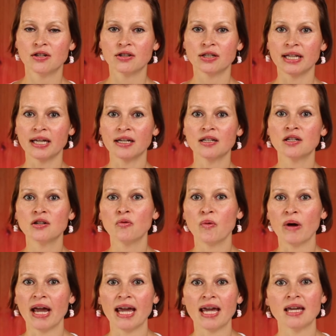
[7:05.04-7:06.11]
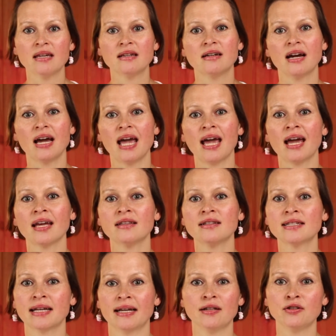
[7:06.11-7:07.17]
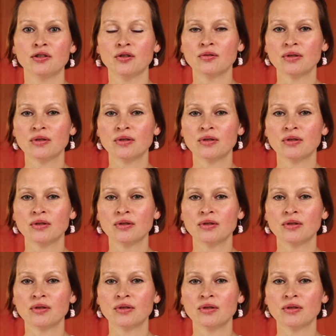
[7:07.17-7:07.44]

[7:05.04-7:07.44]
get in the way and tell you